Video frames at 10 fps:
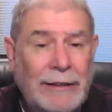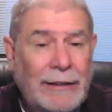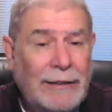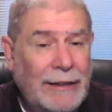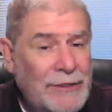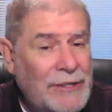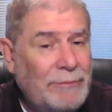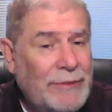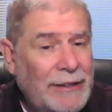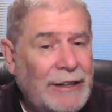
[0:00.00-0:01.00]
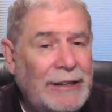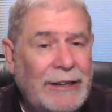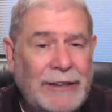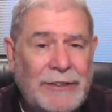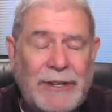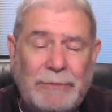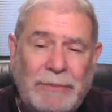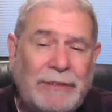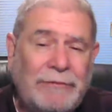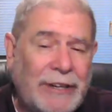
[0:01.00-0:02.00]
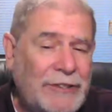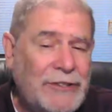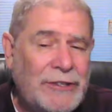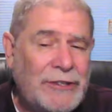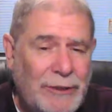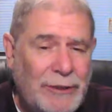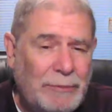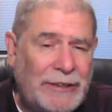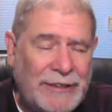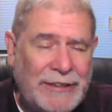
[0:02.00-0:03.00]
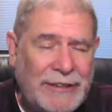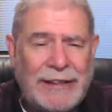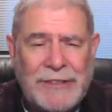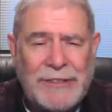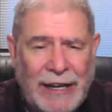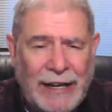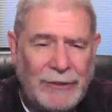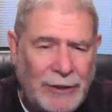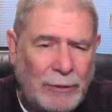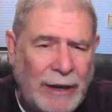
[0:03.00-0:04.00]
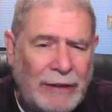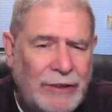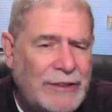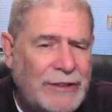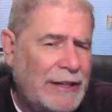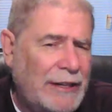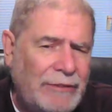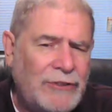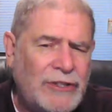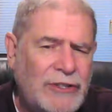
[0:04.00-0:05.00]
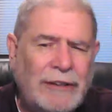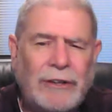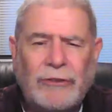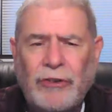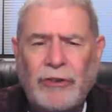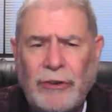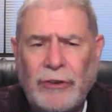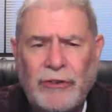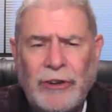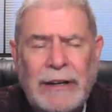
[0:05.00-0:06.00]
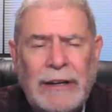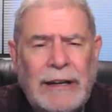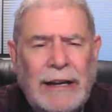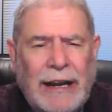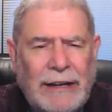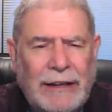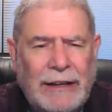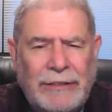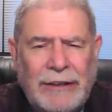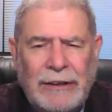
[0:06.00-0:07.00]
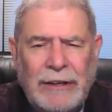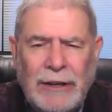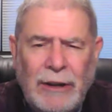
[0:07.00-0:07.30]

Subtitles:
That's something that is a bit of a concern to me today as I look around at the evangelical church and I think,